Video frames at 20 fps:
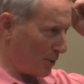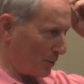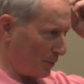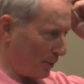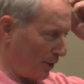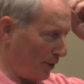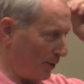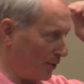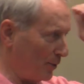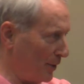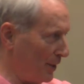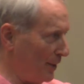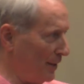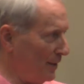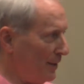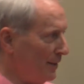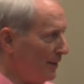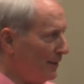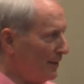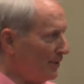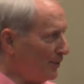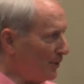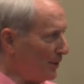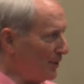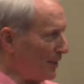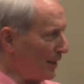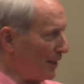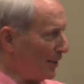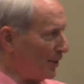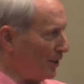spoke. We, we
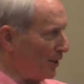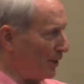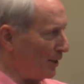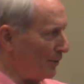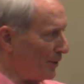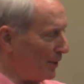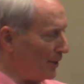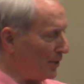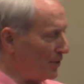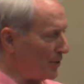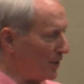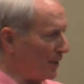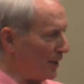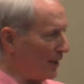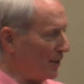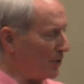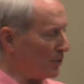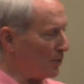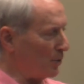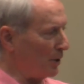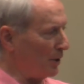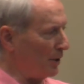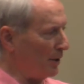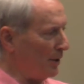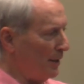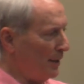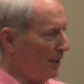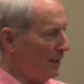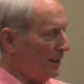take all of it as God's word.